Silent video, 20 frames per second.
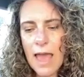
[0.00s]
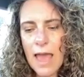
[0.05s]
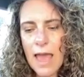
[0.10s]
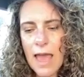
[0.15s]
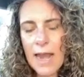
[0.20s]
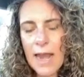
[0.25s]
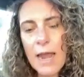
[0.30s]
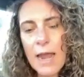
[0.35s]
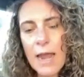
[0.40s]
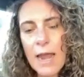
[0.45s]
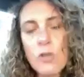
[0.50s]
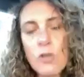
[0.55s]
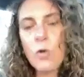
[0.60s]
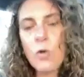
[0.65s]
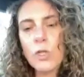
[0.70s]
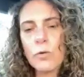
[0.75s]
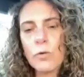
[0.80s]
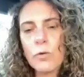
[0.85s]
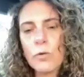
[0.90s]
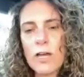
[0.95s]
And I'm going to
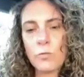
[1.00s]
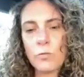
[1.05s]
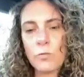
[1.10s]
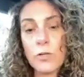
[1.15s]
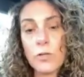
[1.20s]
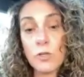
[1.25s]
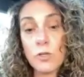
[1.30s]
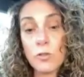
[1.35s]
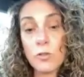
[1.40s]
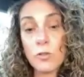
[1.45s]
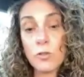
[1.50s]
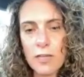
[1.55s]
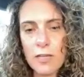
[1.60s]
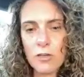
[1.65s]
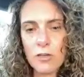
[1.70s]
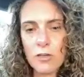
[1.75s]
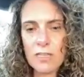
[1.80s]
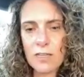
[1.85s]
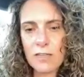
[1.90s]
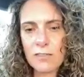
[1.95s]
call you out when you say
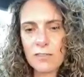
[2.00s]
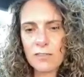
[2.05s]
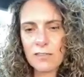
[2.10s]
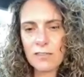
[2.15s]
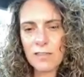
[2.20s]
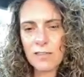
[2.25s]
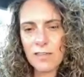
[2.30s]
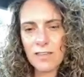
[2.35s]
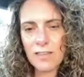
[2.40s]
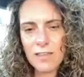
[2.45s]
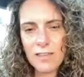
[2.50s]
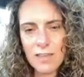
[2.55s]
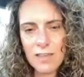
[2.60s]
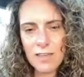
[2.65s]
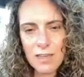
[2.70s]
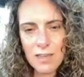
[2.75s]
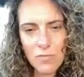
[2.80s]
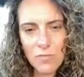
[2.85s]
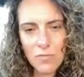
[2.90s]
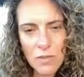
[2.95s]
those things,
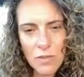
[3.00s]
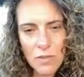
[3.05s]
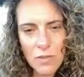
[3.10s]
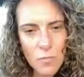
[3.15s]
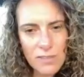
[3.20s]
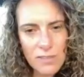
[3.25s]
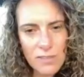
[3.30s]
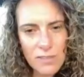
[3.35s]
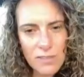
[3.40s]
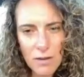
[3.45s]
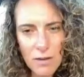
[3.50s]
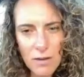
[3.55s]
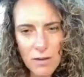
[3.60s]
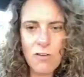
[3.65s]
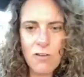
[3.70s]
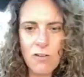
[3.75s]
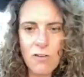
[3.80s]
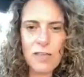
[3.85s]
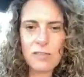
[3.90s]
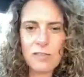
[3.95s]
even the ones that aren't
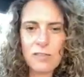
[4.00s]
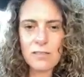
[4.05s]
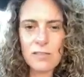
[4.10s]
crass.